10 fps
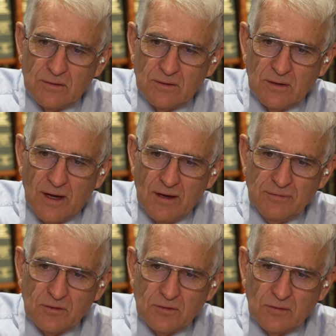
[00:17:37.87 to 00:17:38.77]
the
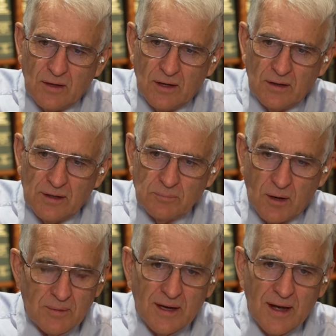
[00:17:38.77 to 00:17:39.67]
efforts uh, led
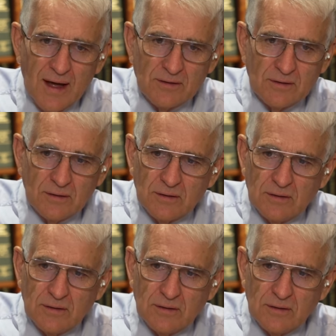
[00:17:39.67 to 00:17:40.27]
by MacArthur,